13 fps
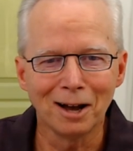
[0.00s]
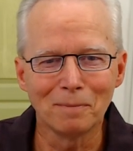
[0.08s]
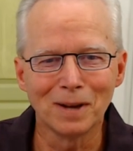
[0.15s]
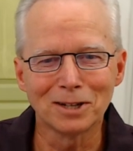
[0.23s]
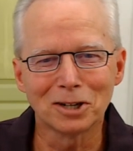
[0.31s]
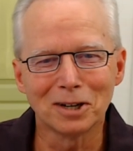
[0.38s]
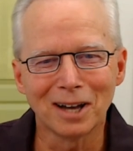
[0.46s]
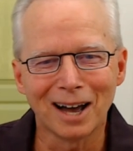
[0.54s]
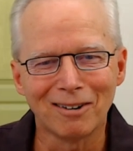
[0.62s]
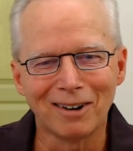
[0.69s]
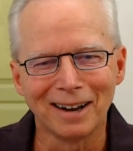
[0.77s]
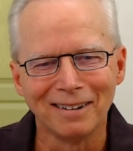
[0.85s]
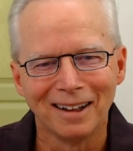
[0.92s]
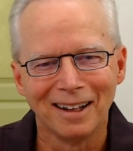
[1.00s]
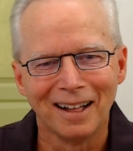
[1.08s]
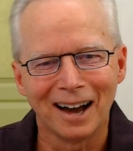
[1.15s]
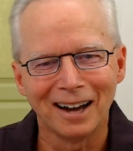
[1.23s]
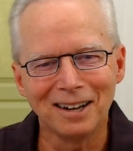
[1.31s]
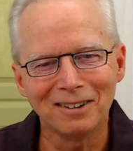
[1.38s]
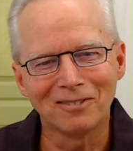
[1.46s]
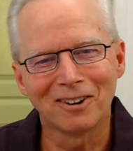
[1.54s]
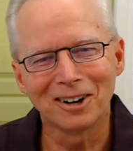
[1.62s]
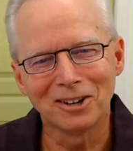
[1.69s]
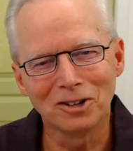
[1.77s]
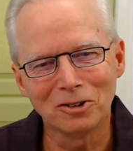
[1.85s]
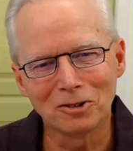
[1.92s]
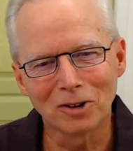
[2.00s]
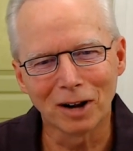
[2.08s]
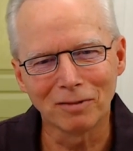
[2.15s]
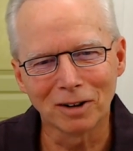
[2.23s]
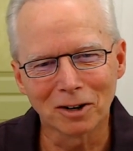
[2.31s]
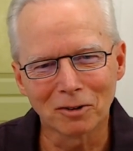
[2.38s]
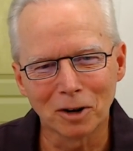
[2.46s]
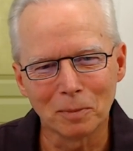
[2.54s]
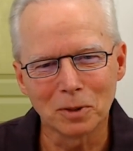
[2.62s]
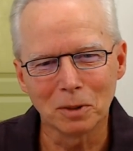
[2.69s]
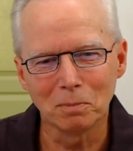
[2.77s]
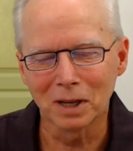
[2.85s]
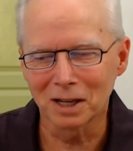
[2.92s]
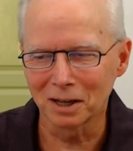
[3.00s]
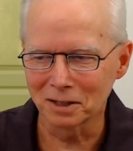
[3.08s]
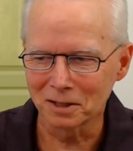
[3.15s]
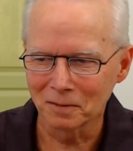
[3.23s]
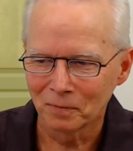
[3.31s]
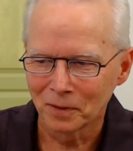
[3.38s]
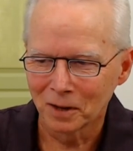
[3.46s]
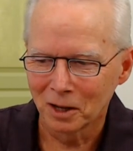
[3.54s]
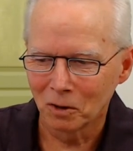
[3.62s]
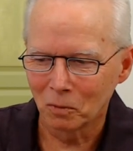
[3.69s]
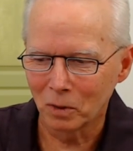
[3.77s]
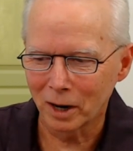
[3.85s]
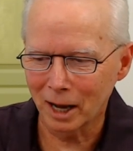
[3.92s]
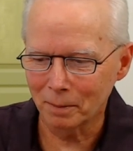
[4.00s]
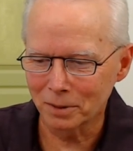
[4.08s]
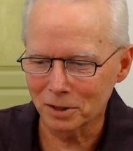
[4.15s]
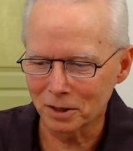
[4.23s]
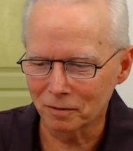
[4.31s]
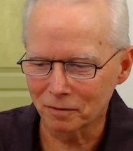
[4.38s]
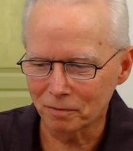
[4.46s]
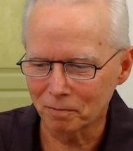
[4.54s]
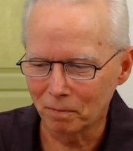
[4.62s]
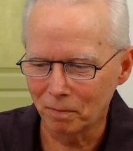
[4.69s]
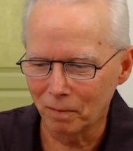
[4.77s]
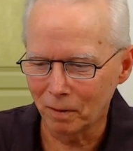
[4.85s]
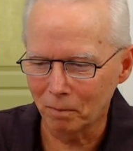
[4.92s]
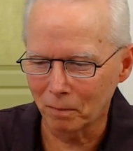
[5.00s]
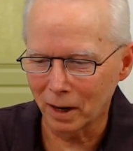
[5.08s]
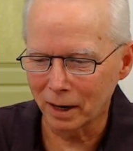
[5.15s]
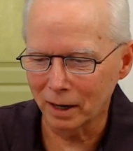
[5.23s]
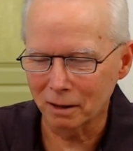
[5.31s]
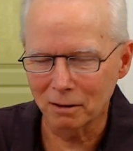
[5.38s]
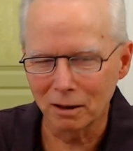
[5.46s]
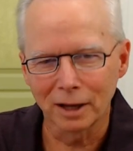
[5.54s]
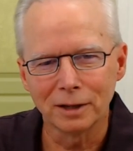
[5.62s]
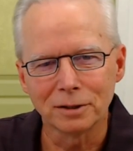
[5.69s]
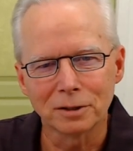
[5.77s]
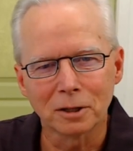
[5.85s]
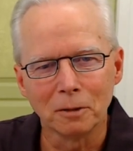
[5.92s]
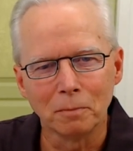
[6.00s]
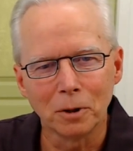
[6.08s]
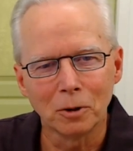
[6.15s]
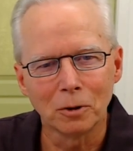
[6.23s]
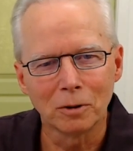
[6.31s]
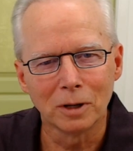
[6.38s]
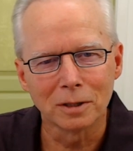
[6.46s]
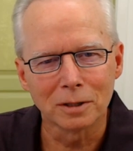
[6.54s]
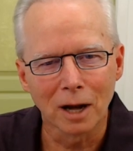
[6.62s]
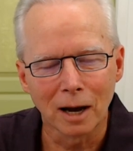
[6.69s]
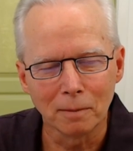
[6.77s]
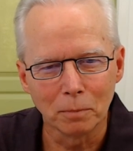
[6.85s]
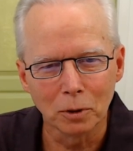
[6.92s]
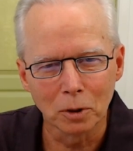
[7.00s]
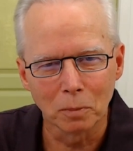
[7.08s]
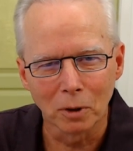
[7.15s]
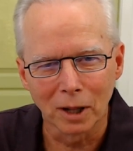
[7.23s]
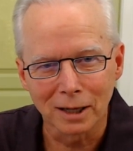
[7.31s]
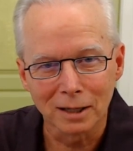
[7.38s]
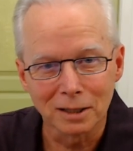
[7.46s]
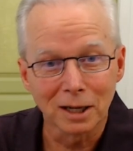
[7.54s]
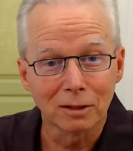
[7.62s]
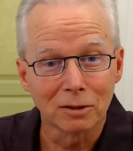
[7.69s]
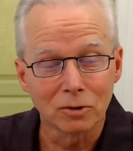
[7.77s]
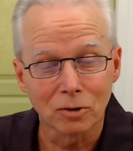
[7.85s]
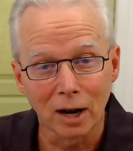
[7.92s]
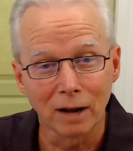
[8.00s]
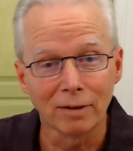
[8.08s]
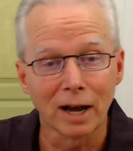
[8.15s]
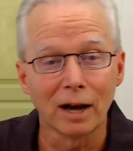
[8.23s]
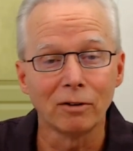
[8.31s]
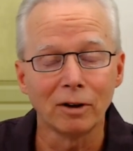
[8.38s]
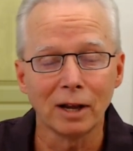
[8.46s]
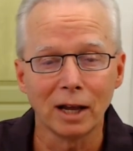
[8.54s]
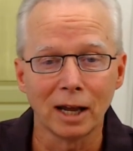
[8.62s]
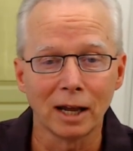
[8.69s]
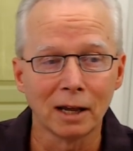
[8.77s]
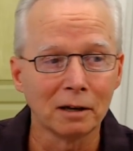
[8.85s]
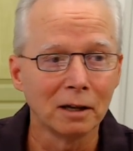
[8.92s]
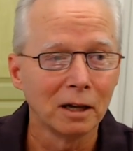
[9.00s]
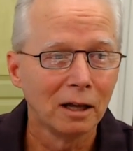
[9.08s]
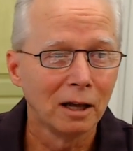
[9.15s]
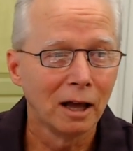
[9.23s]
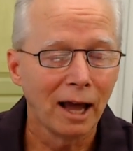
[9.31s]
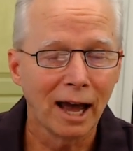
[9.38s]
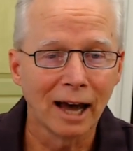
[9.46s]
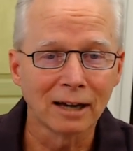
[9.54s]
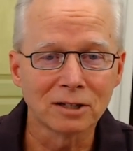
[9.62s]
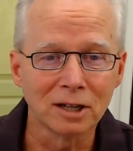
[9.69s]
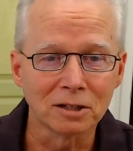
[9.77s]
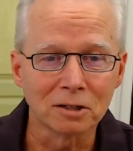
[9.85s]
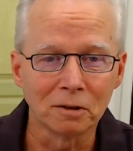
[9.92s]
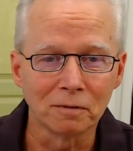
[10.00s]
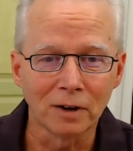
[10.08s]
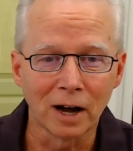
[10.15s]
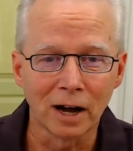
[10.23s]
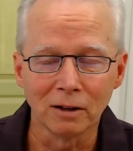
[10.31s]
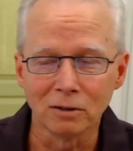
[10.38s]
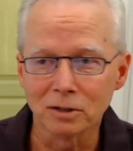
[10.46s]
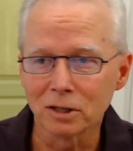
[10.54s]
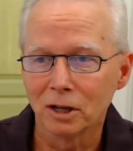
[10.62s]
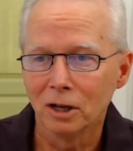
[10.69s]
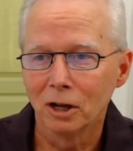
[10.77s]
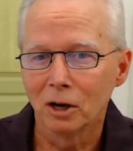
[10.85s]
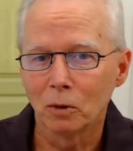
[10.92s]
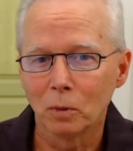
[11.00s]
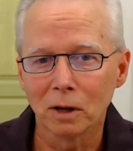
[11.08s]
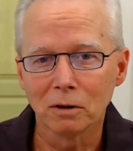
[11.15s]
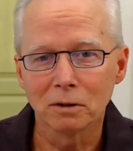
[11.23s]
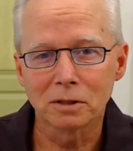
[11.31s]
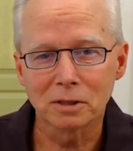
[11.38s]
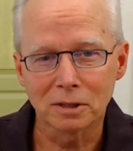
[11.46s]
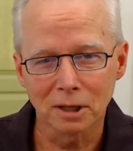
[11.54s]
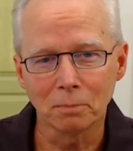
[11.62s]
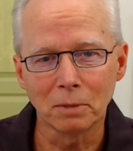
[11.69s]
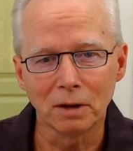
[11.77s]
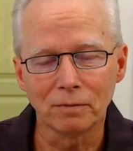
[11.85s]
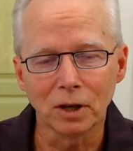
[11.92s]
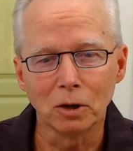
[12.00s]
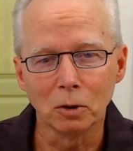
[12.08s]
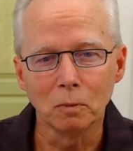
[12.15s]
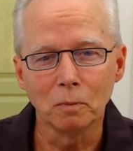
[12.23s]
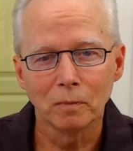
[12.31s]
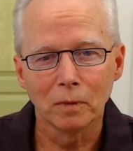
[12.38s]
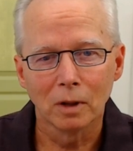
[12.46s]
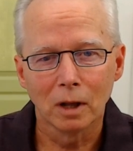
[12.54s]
I mentioned how I I didn't want to do drive encryption because what happens if my client's computer is not bootable. I can take the drive out and access the files. Well, some of you